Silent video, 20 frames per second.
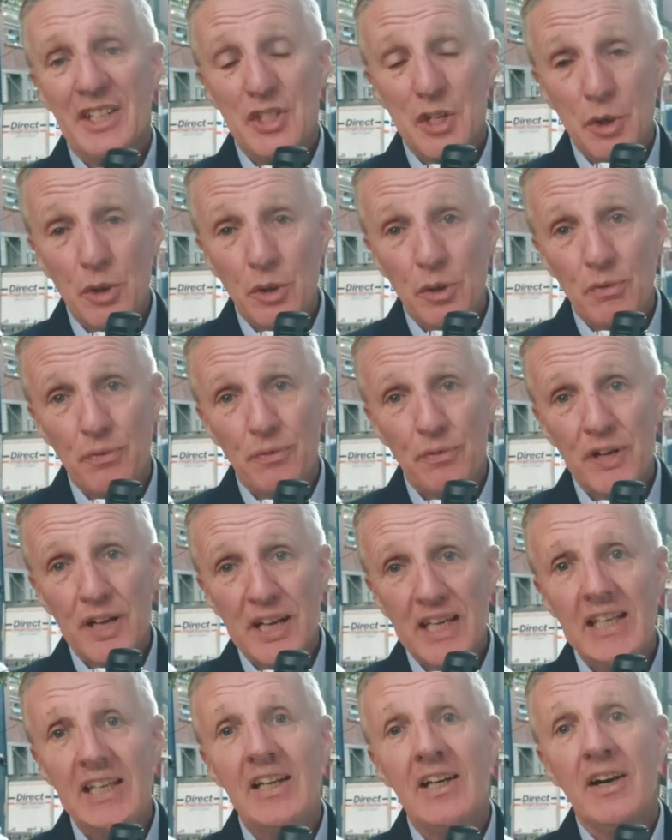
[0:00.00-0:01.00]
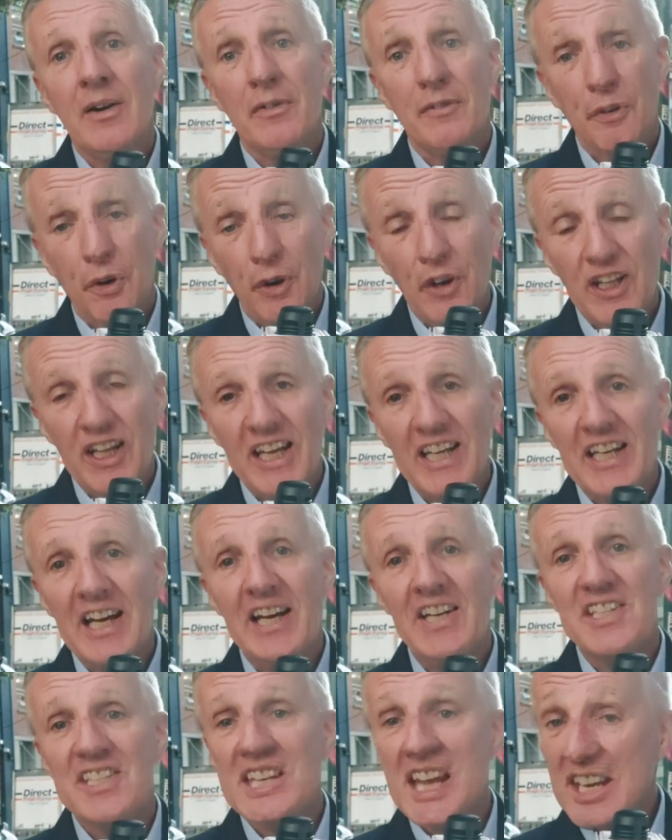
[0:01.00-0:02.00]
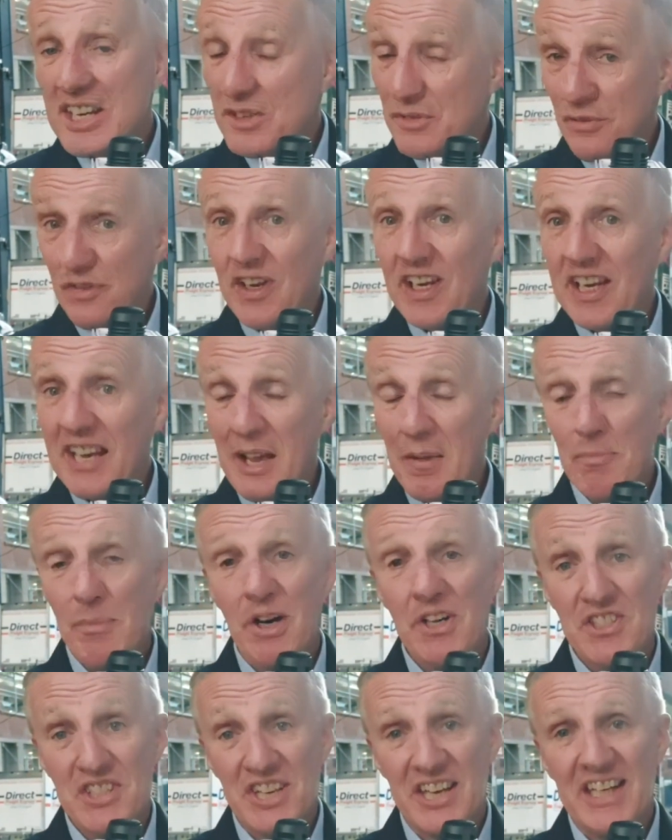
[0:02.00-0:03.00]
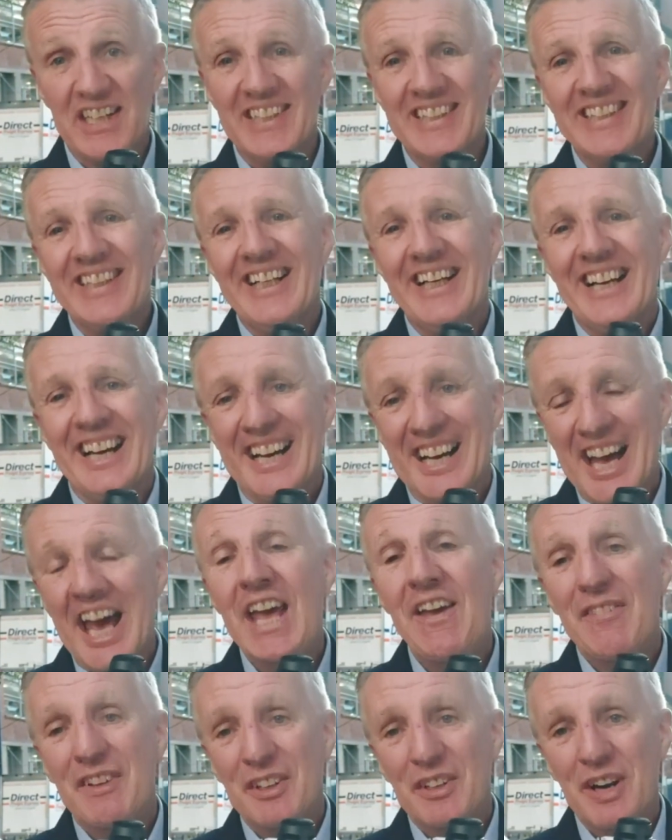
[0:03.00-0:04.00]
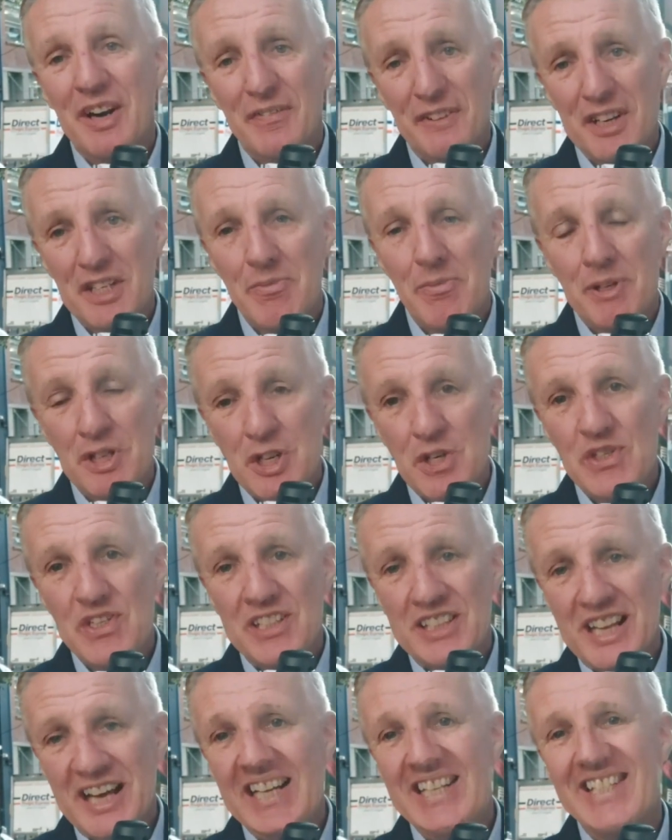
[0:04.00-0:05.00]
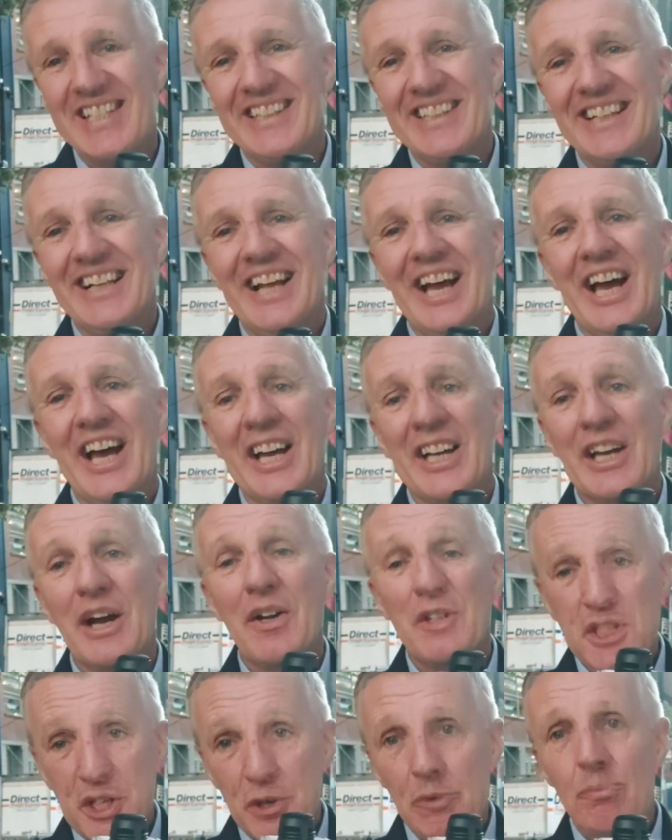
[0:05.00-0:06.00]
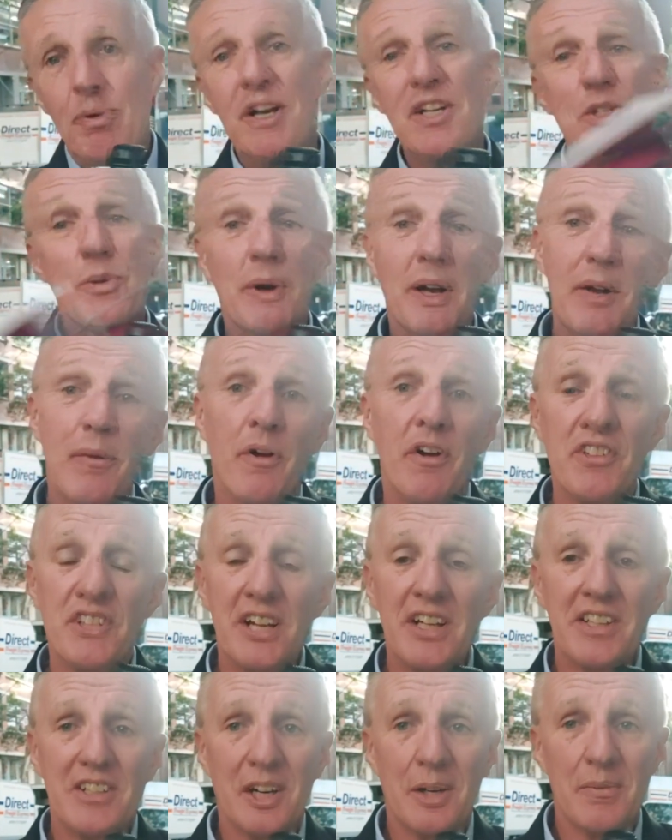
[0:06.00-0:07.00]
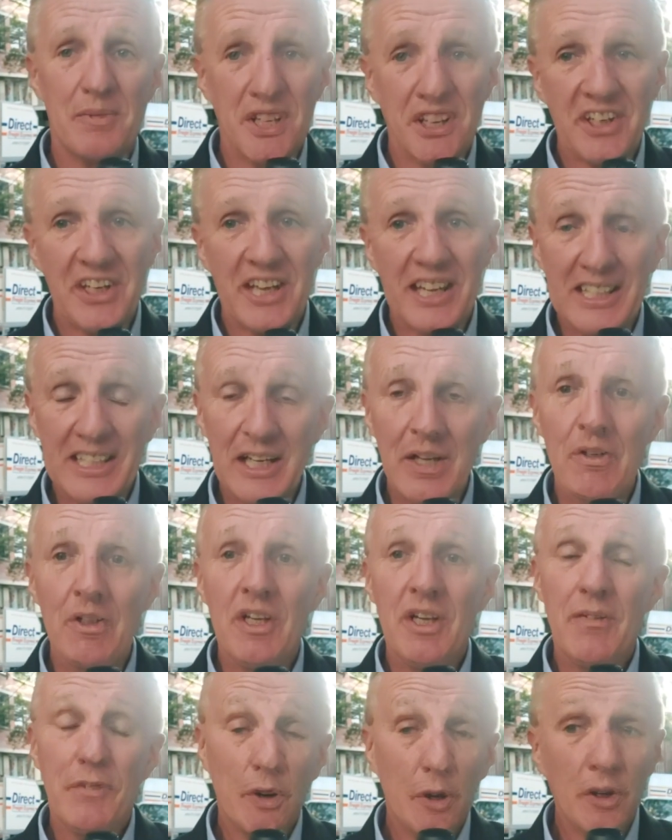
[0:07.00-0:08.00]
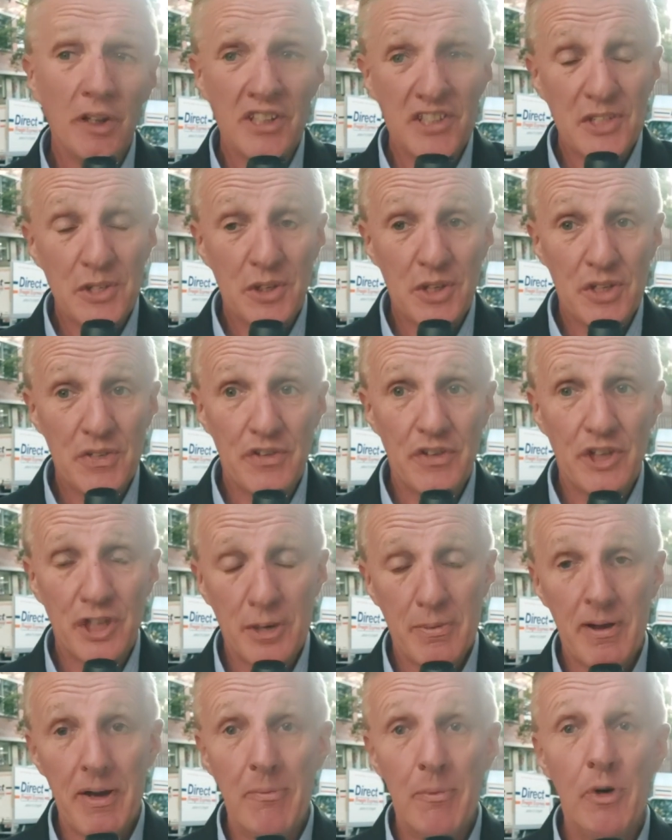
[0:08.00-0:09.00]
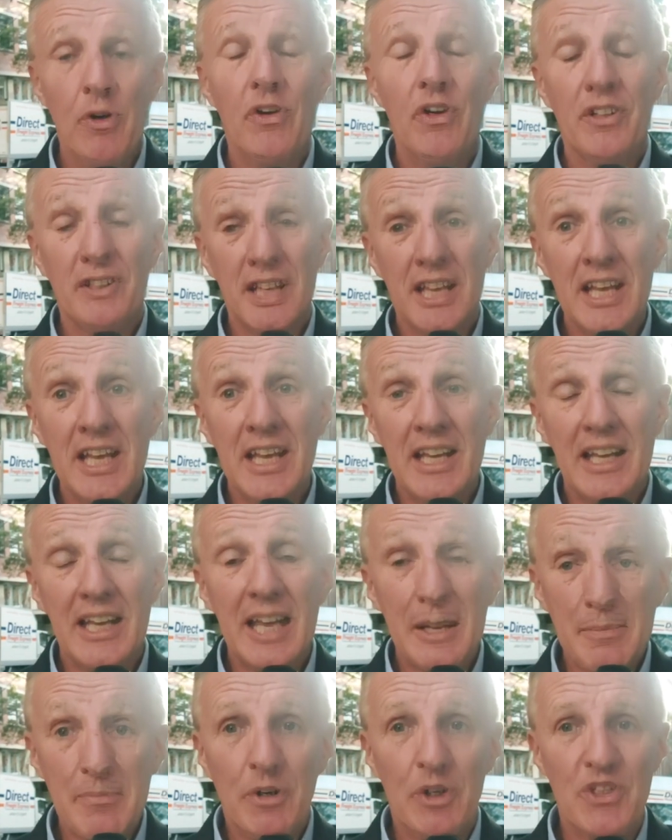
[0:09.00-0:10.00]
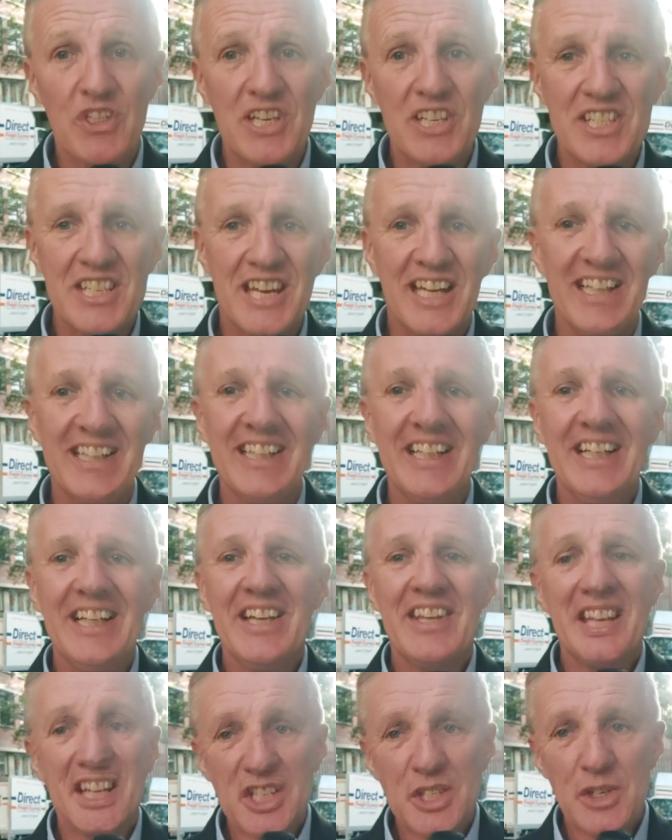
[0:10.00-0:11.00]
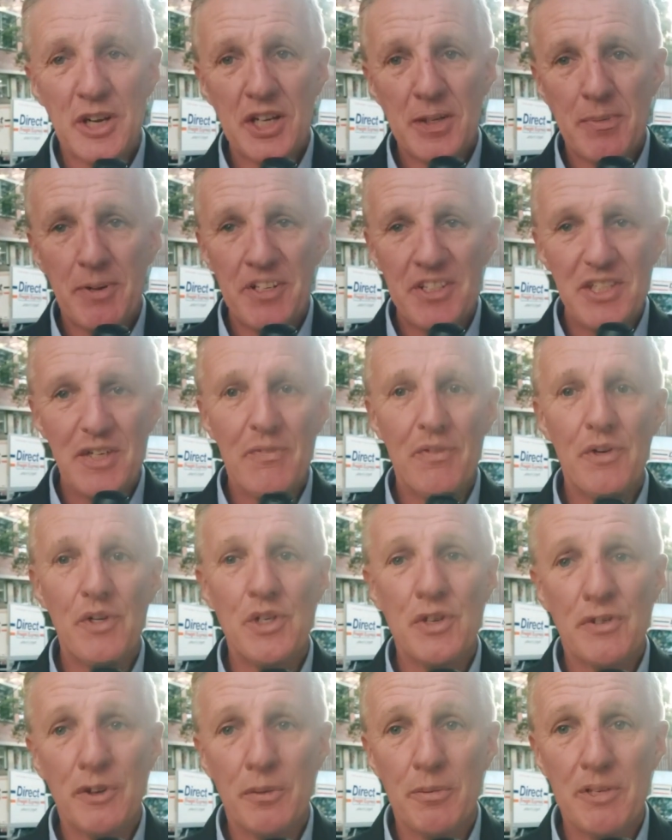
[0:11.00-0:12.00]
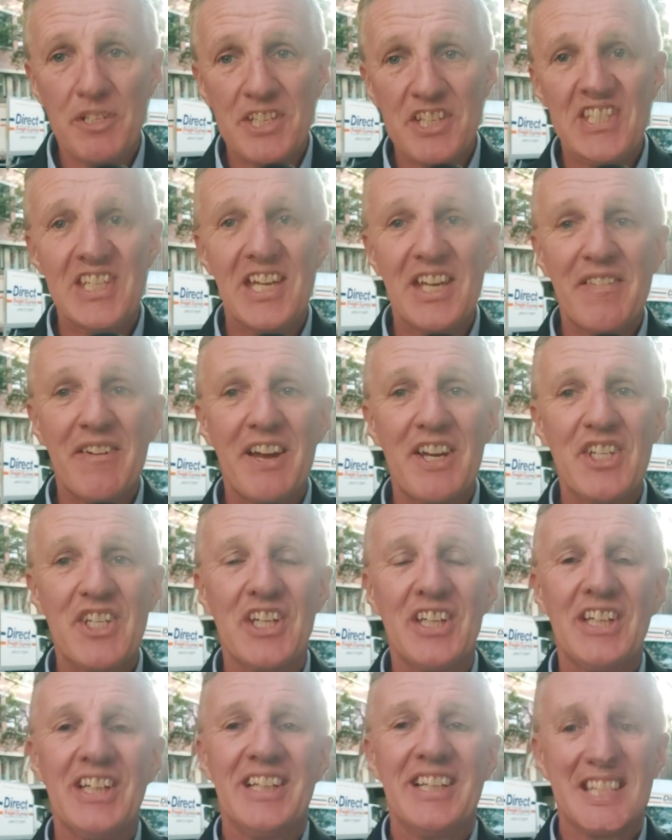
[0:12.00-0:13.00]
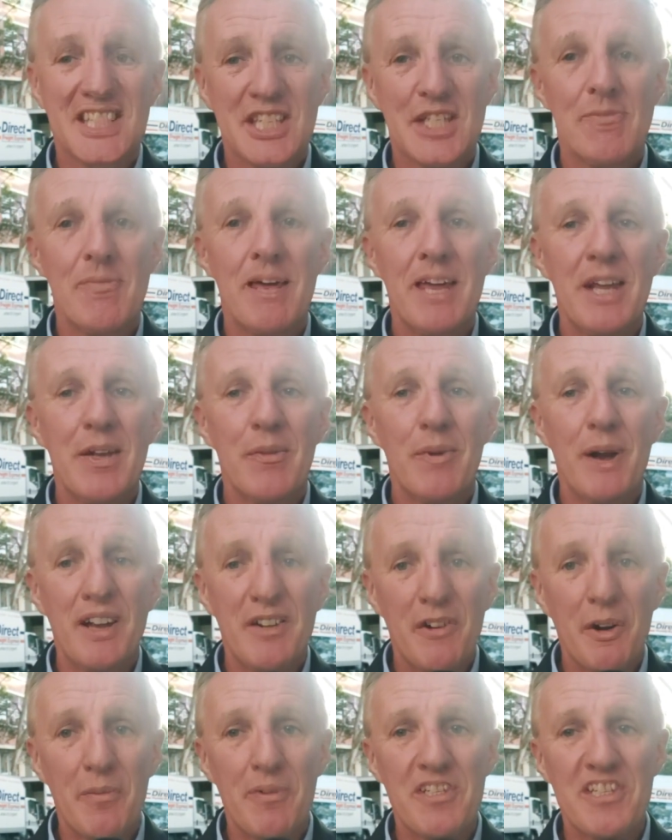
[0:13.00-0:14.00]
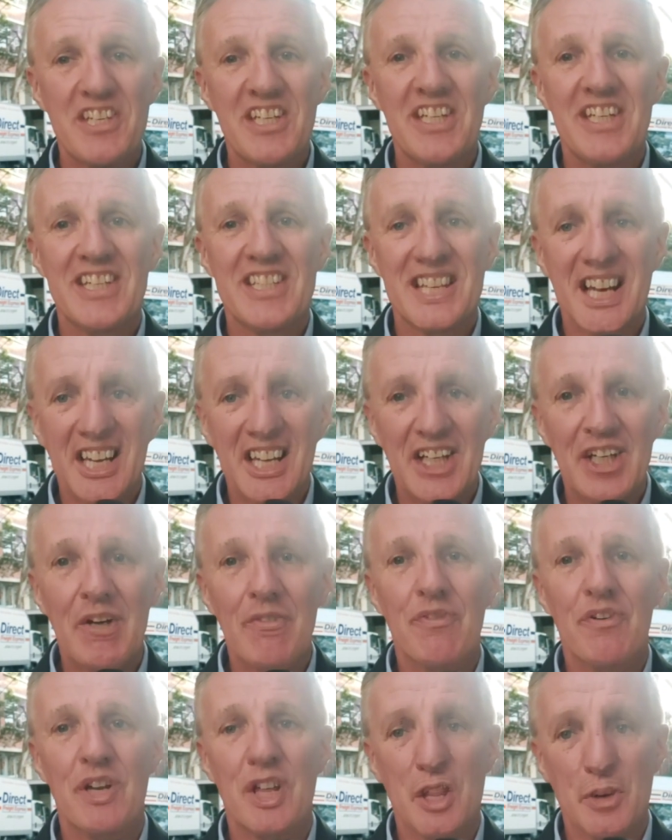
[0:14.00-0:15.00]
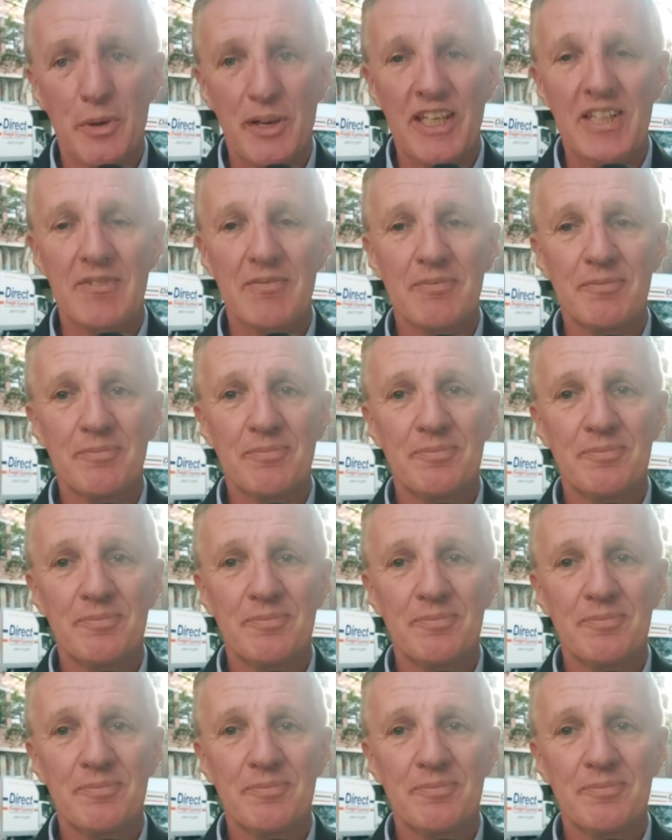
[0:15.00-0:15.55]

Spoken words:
tool-free foiling and dent-free embossing. Avon Graphics producing that. Go to print21.com.au for all the stories you've heard about more here in more detail. Thanks to our sponsor Fujifilm Business Innovation. This is me, Wayne Robinson, signing off for another week.